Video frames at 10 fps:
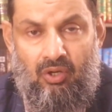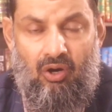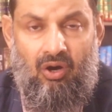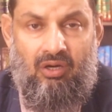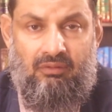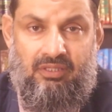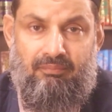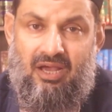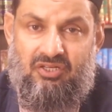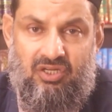or the
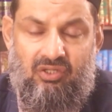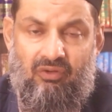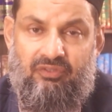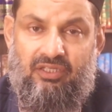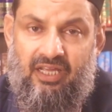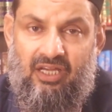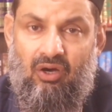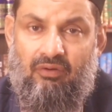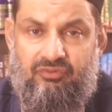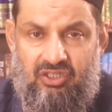master of the day
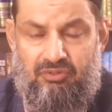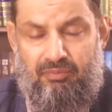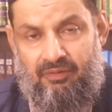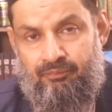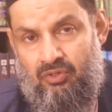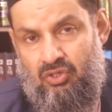of judgment.